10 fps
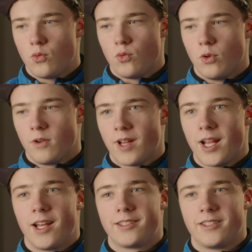Ooh, I
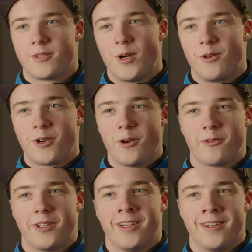like the smell of
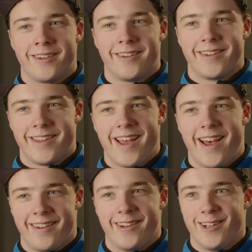coffee.
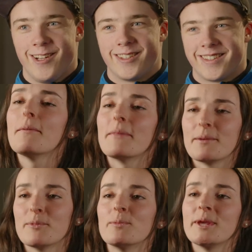Yeah, a lot. My
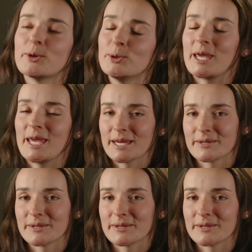mummy cooking.